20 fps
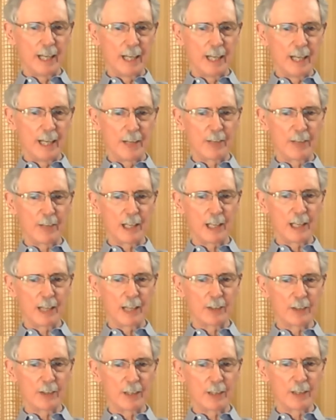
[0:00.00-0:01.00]
that the
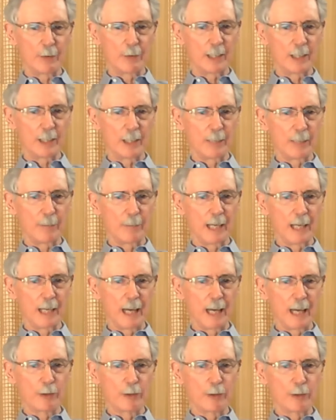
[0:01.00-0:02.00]
consulate really
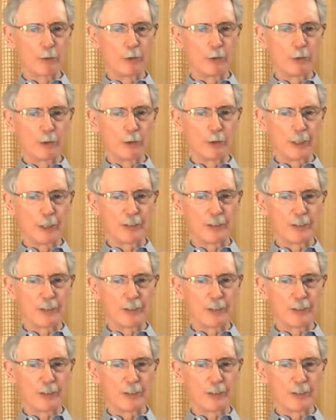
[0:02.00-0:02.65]
outgrew